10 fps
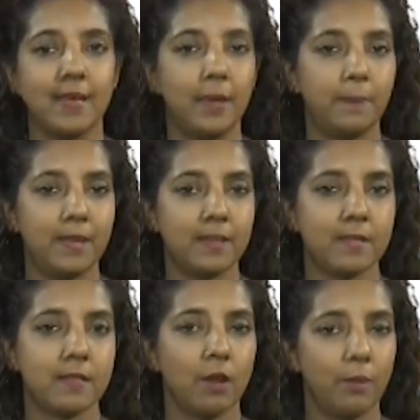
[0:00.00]
in a bid to
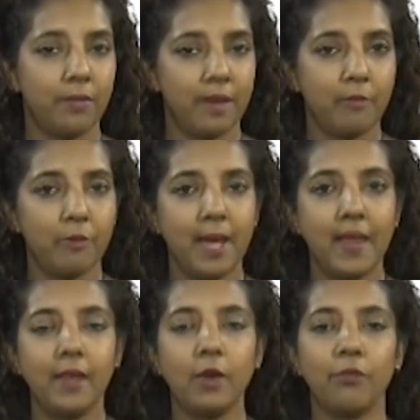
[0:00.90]
stop them from
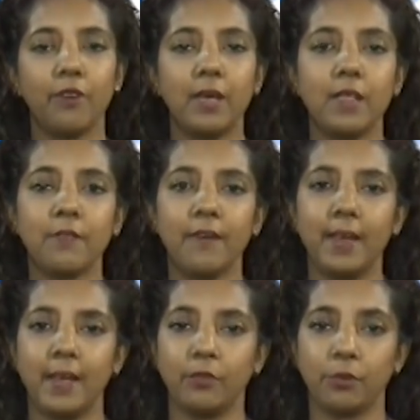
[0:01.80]
handing over his
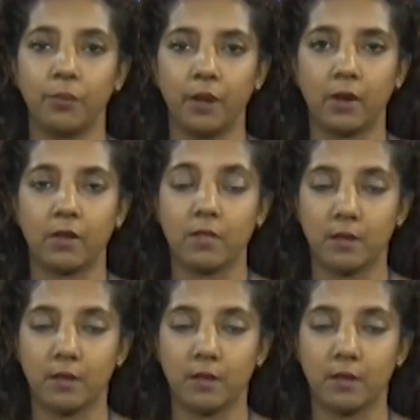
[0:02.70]
financial records to